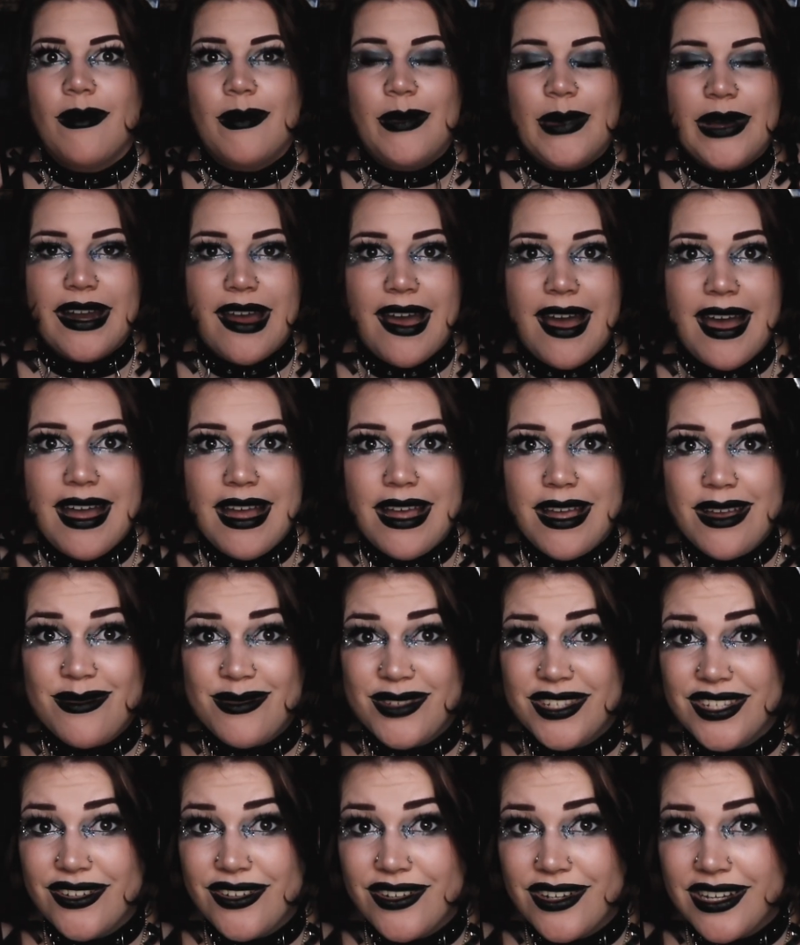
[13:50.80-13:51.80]
but I am
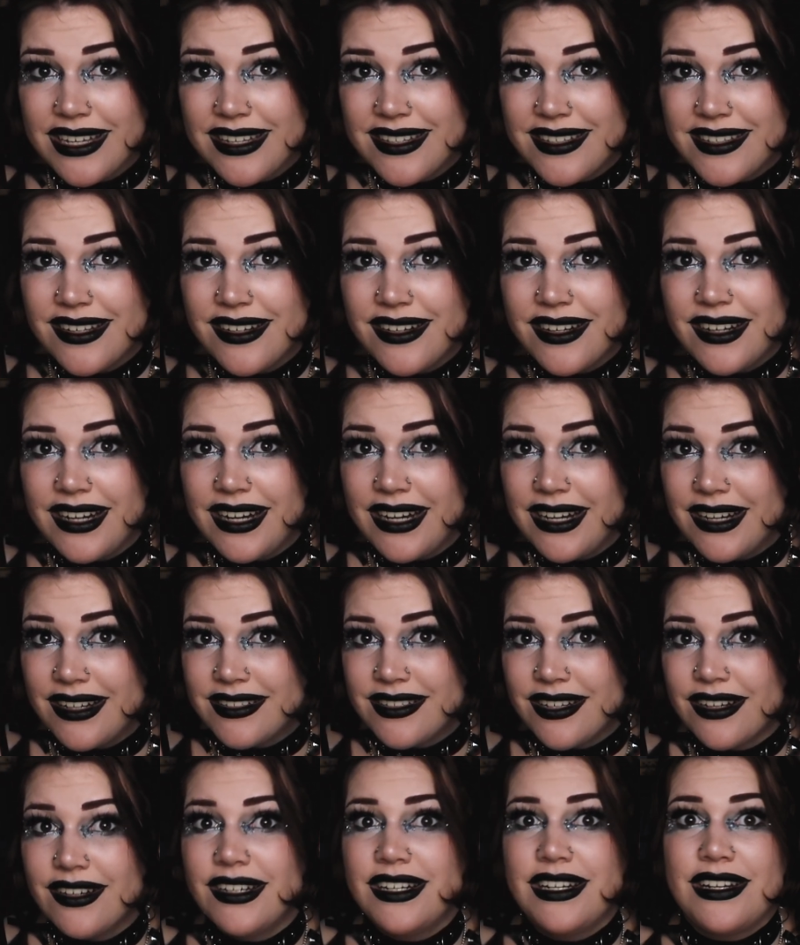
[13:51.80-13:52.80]
still considered an
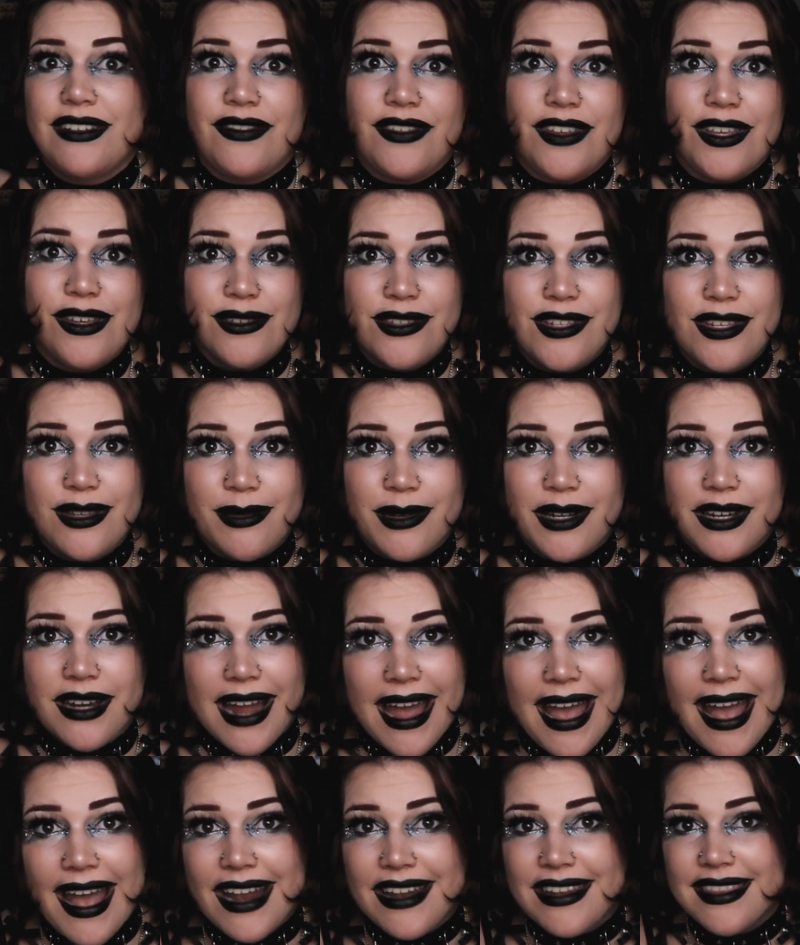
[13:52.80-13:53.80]
alternative YouTuber
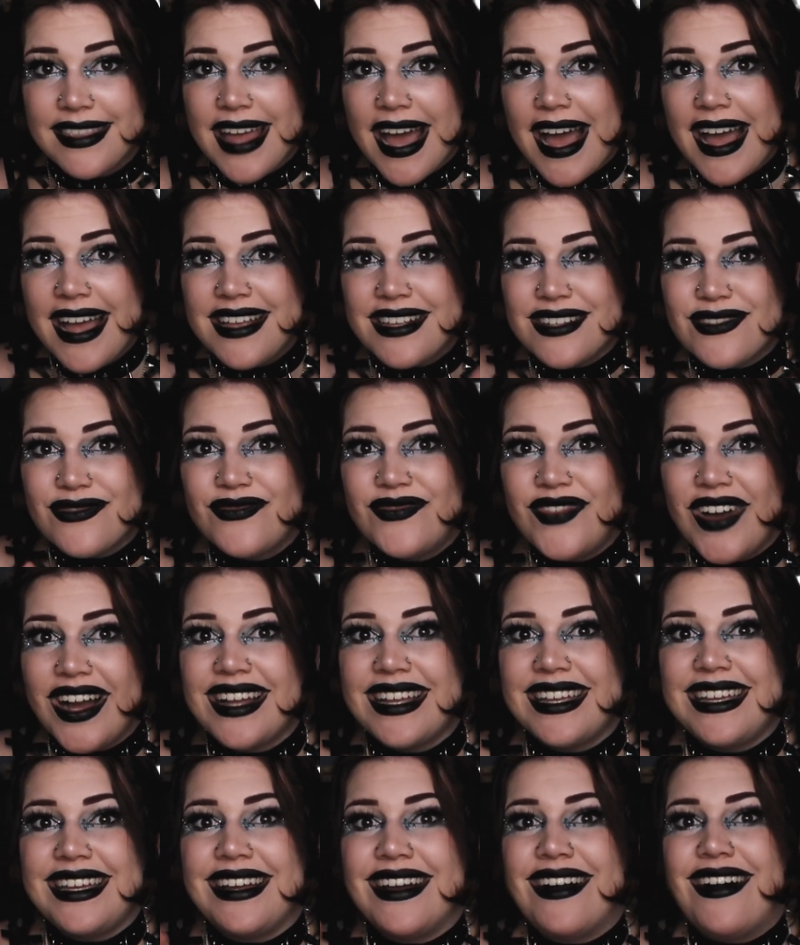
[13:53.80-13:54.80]
and that is
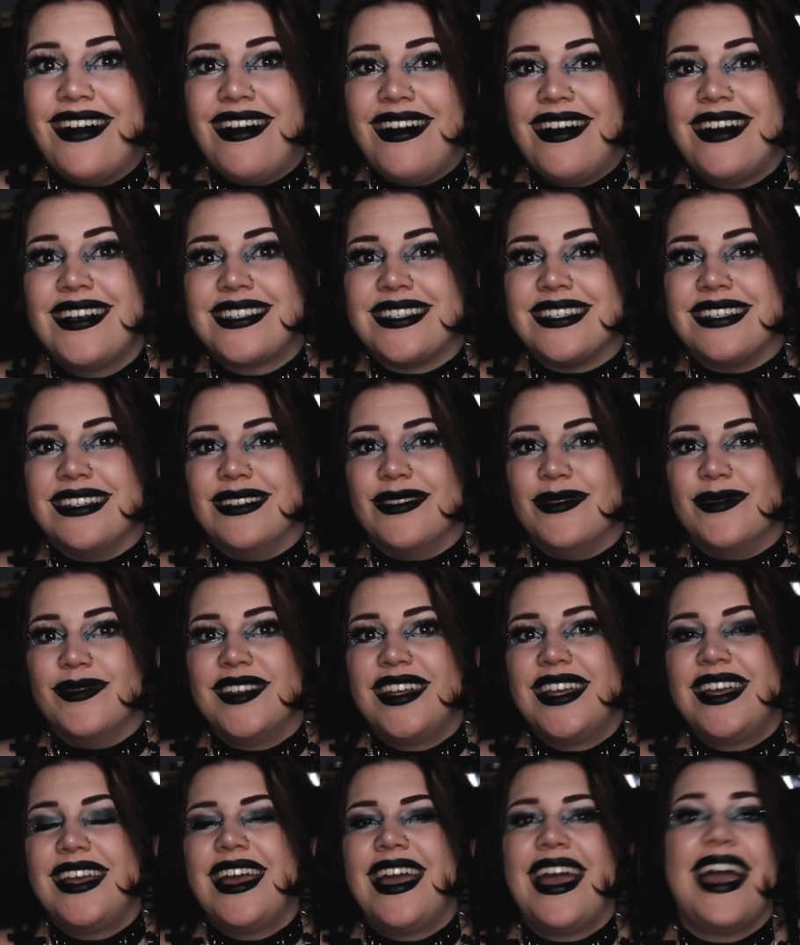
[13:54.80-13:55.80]
fucking awesome
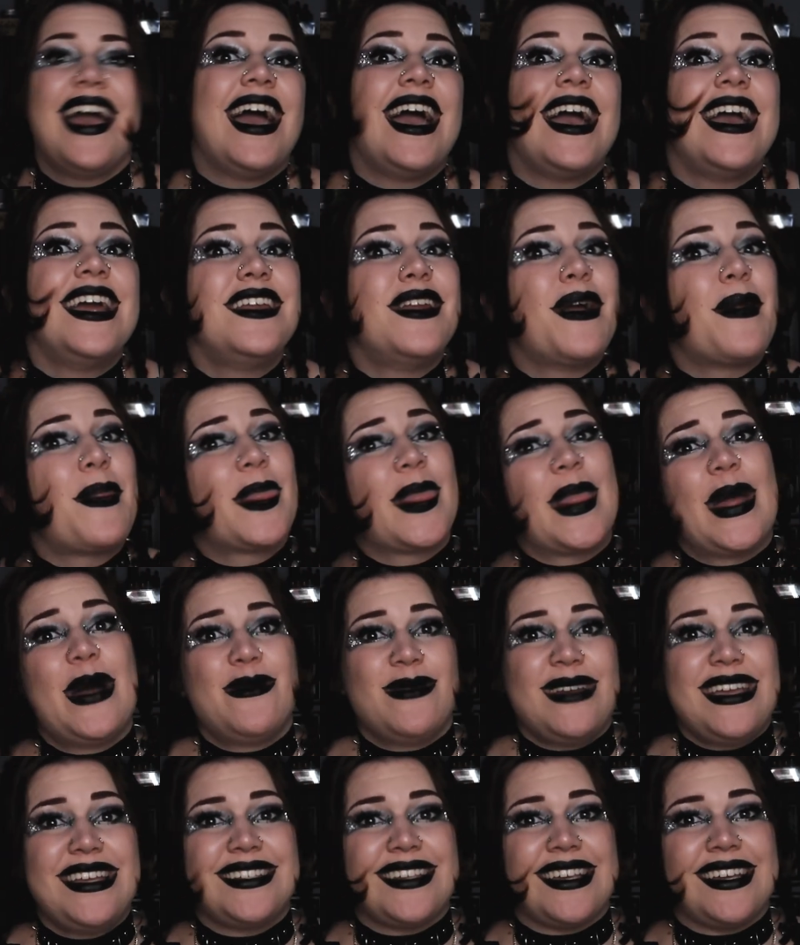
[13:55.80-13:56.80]
and
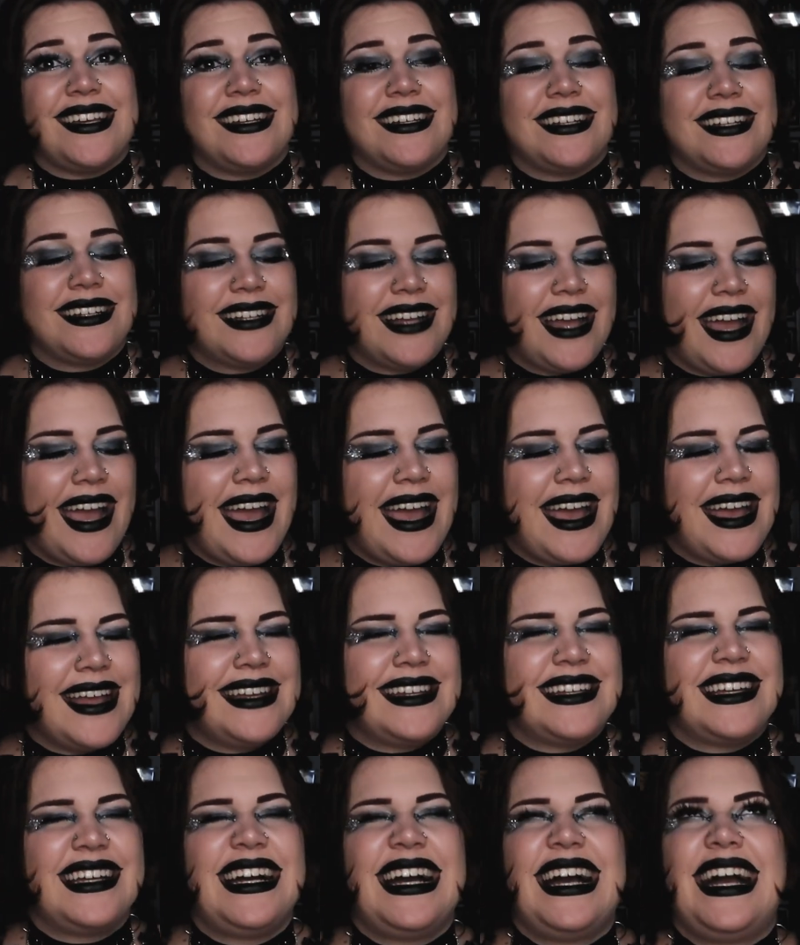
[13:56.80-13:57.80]
amazing.
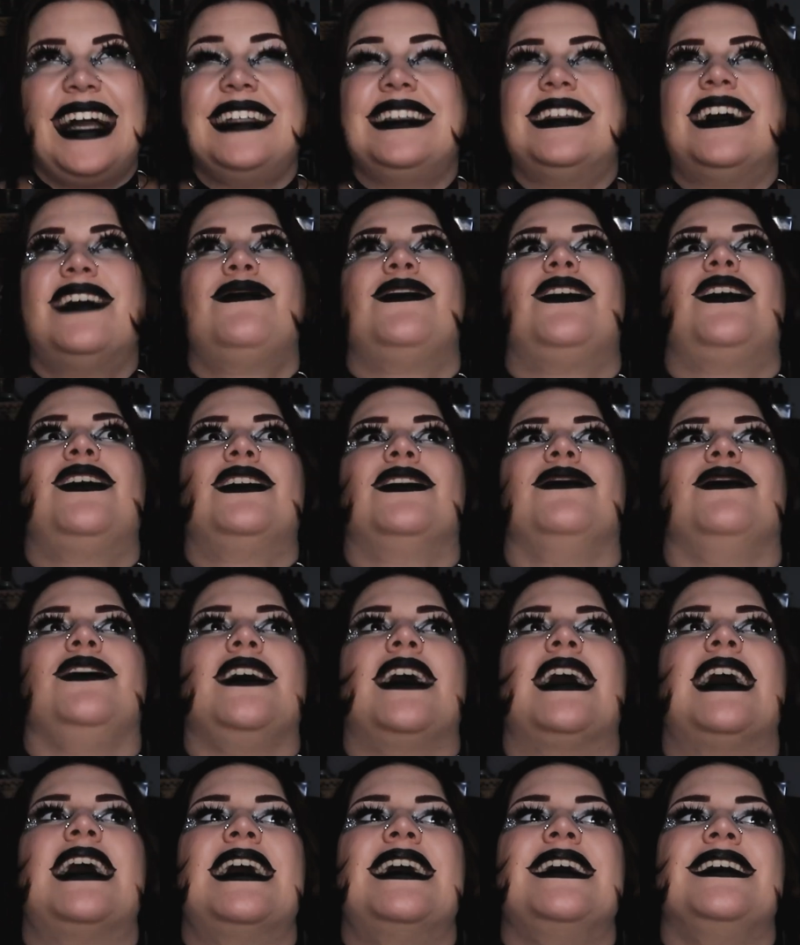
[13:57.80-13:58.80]
And I love all of you
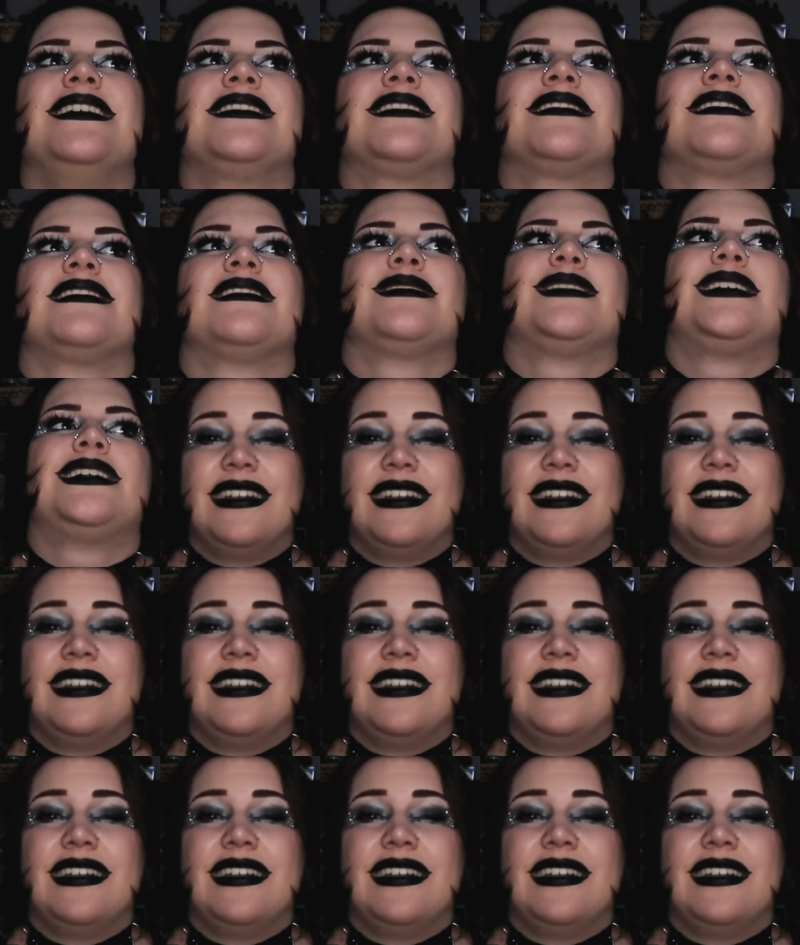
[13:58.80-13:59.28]
guys.